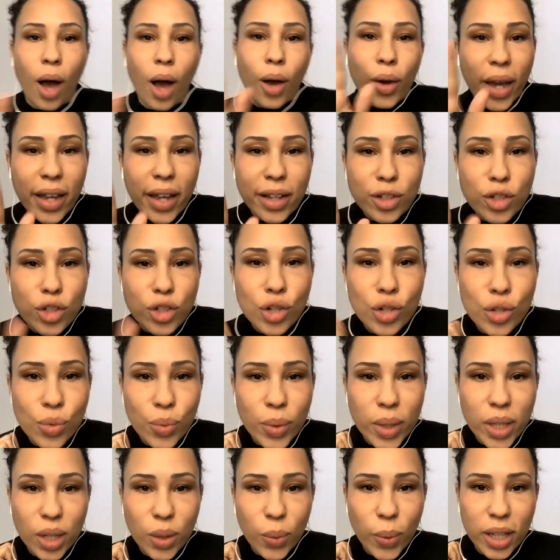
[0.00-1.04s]
Okay, just
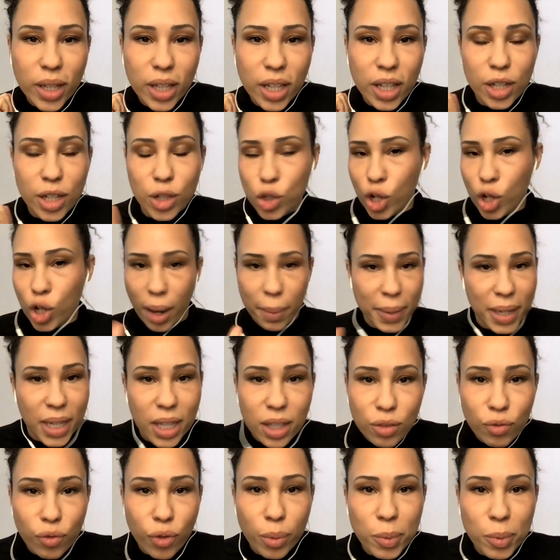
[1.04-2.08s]
really quickly chiming
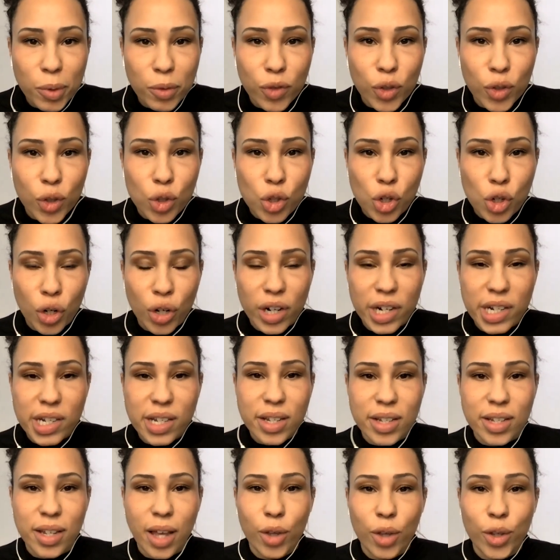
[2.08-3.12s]
in from the future to
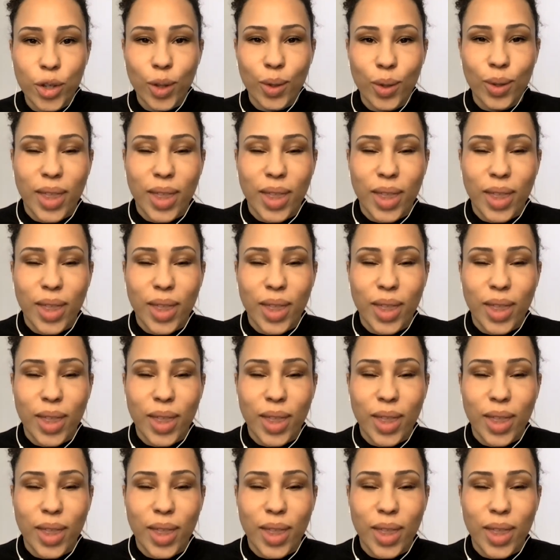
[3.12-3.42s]
tell you